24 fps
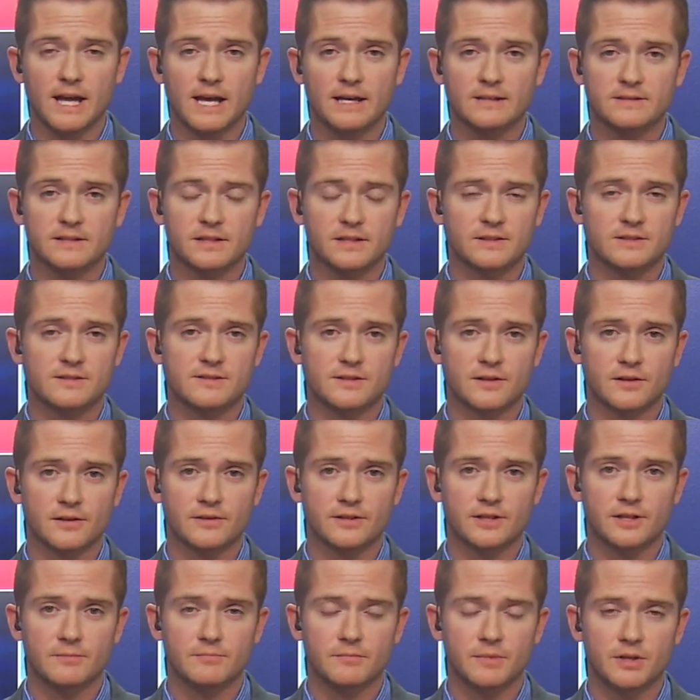as
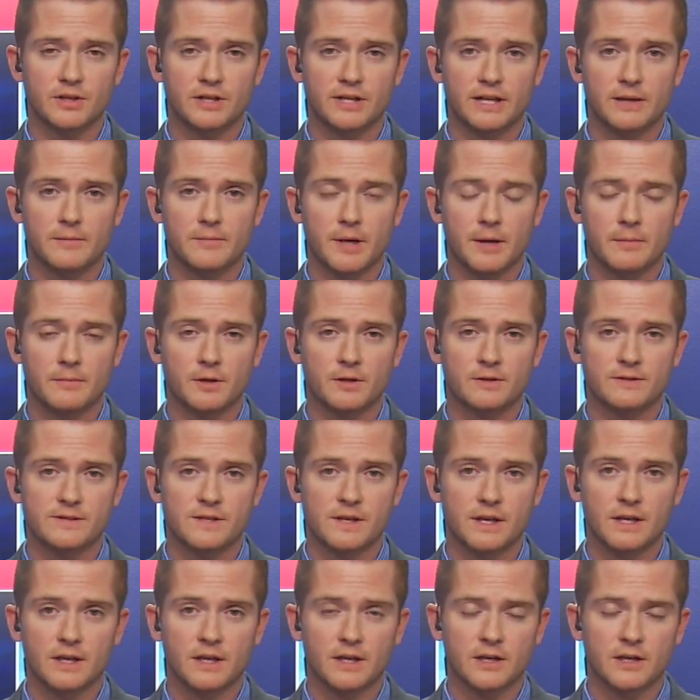concerned community members.